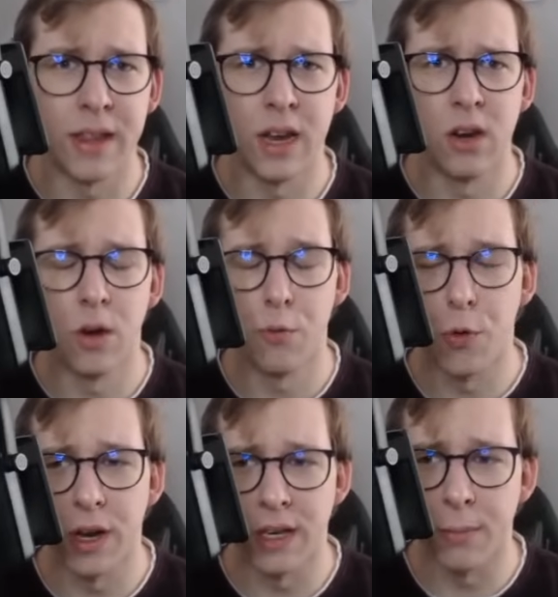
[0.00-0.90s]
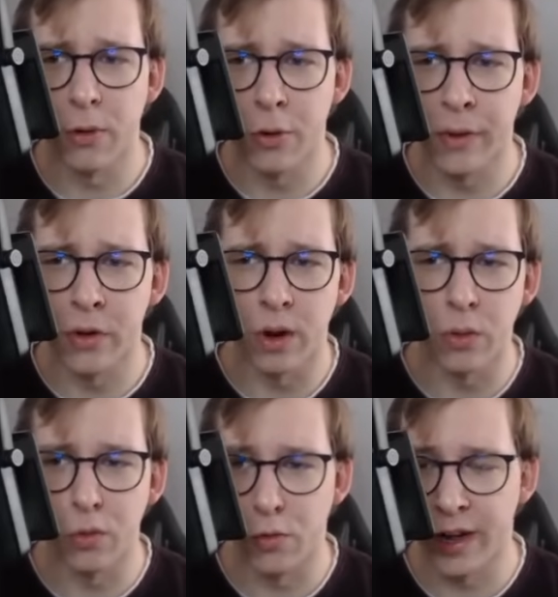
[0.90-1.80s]
There are a lot of water type Pokemon
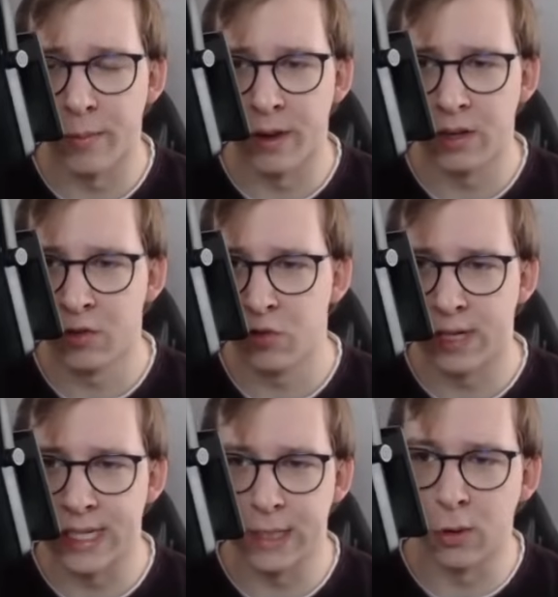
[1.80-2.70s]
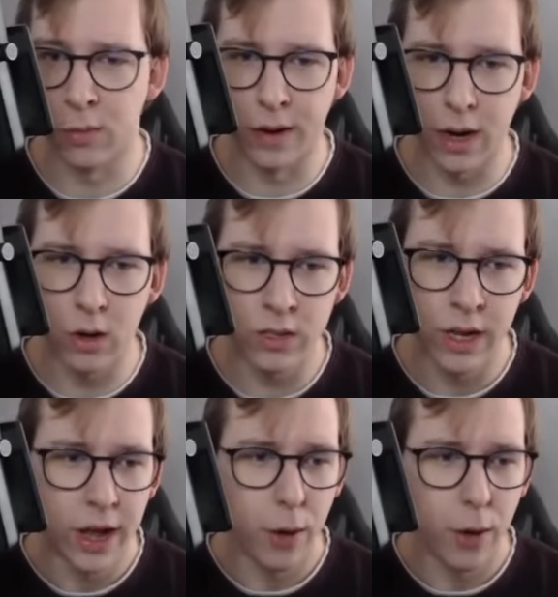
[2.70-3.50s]
around. Would recommend you to try this Pokemon out.